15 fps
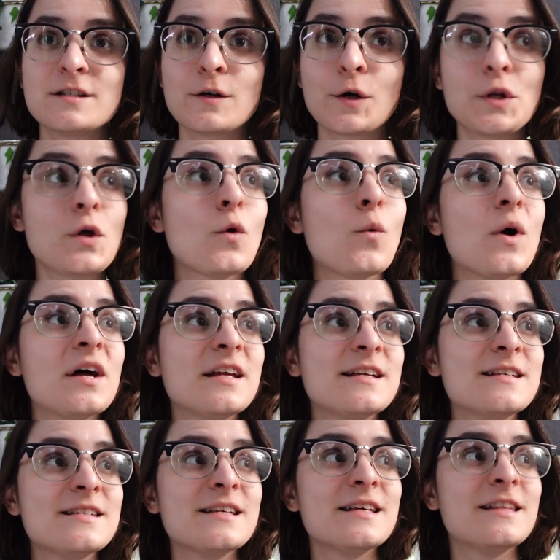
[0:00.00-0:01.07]
don't know what
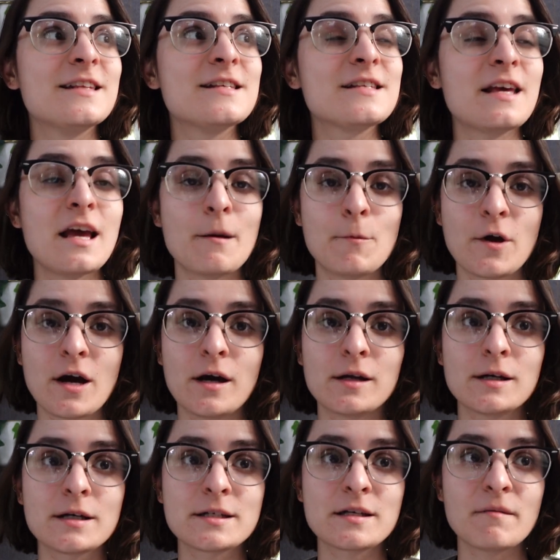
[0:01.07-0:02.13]
is in this
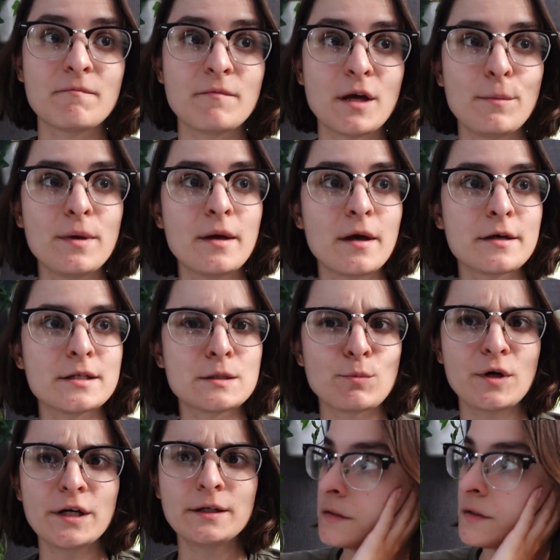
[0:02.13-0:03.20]
campground, except maybe a
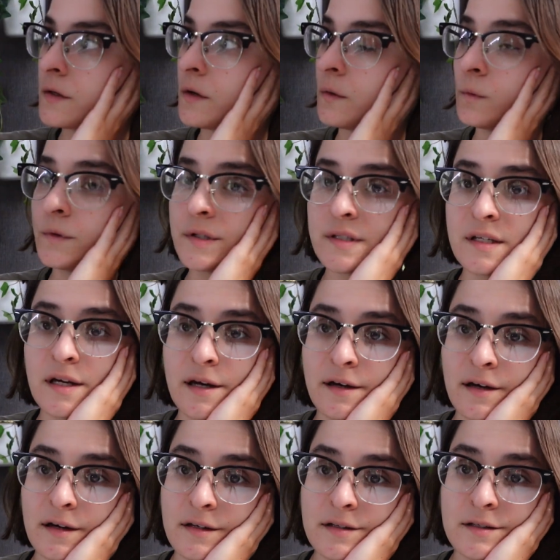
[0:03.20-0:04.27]
spring. So we'll see, I
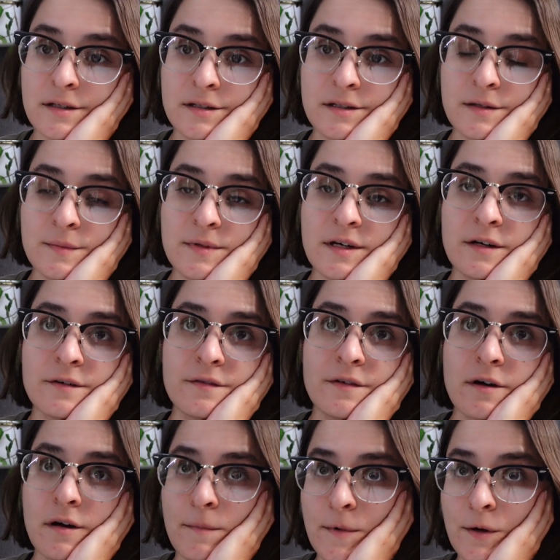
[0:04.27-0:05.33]
guess. It seems like a
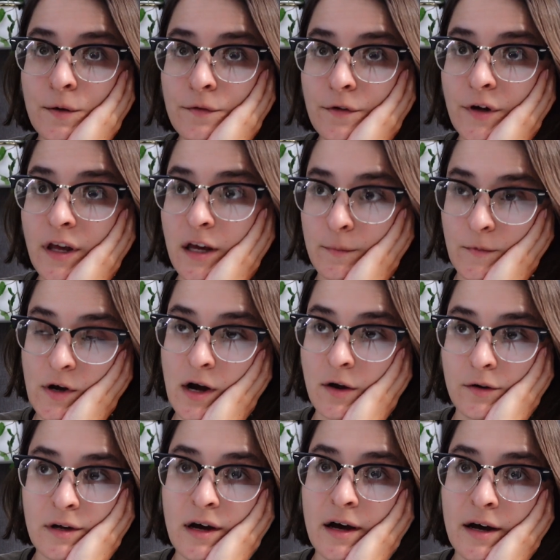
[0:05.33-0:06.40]
very beautiful
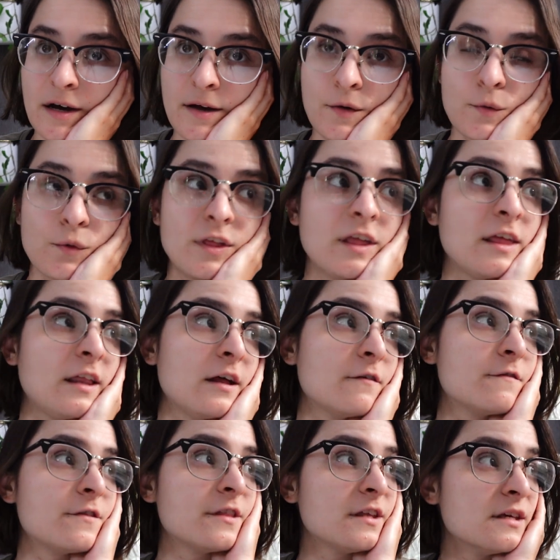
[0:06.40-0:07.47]
campground. I really
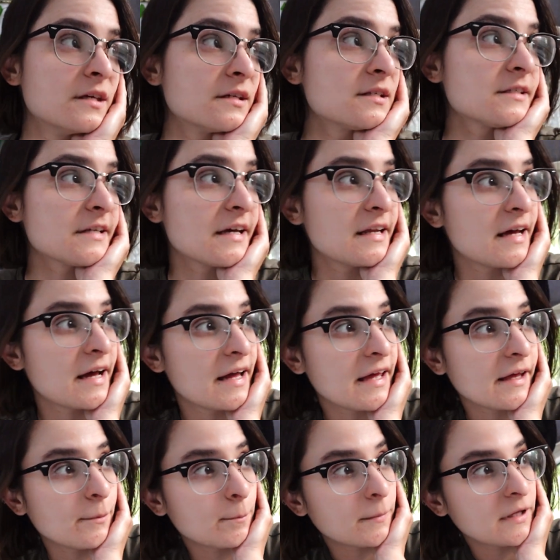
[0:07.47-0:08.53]
love the site I
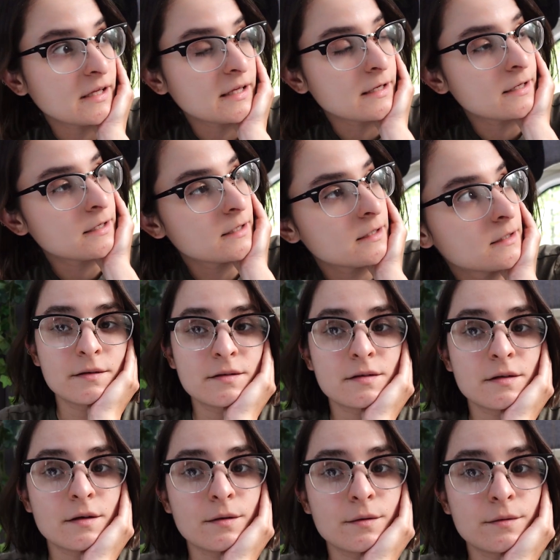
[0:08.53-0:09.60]
am in,
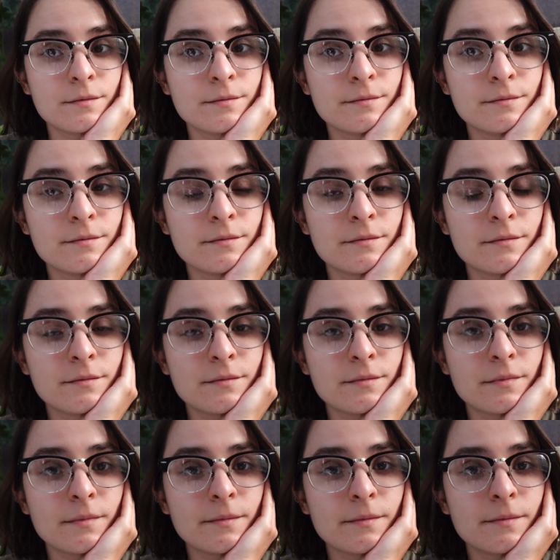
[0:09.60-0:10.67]
so
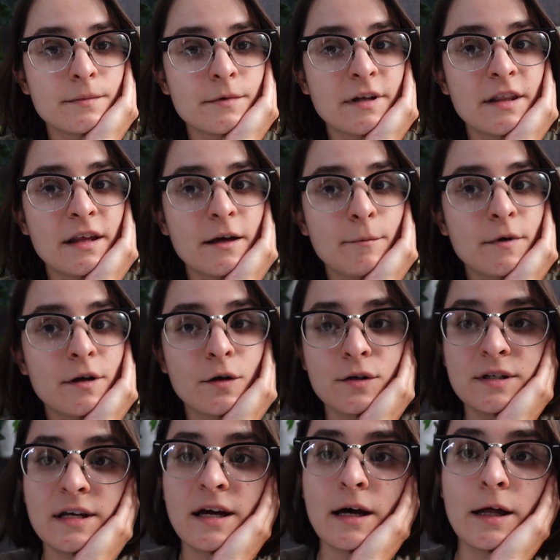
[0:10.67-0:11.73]
I think I'm gonna go
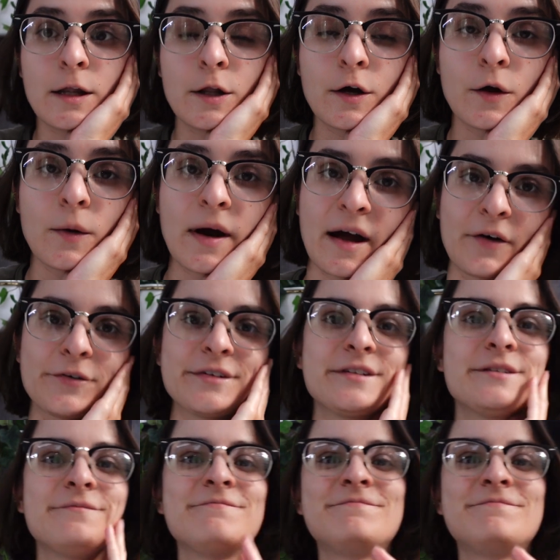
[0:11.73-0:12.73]
take a look around.